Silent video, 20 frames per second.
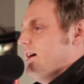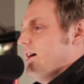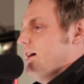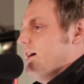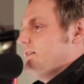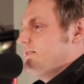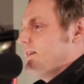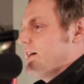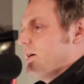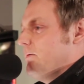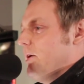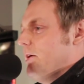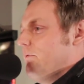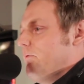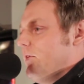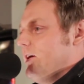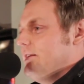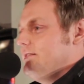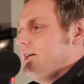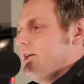It's like my
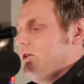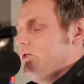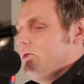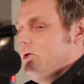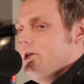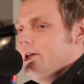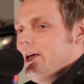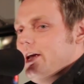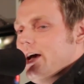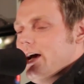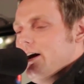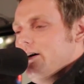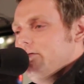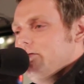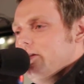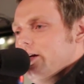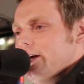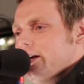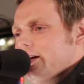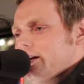friends, they don't really have
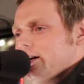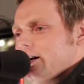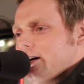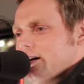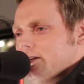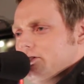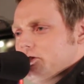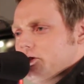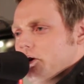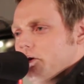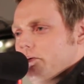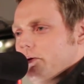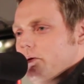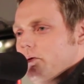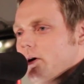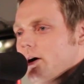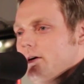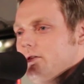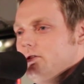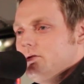like trophy
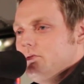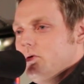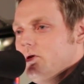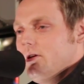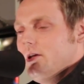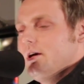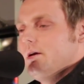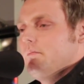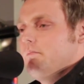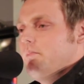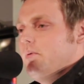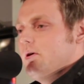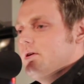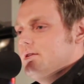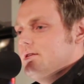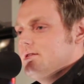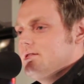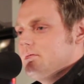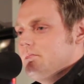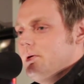wives. They're more like
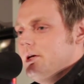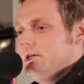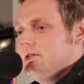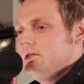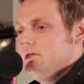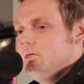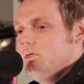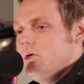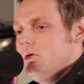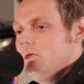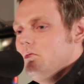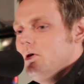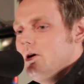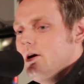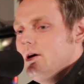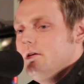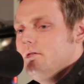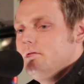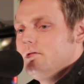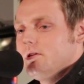participation award
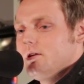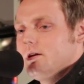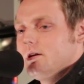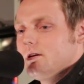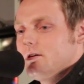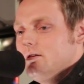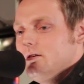wives, like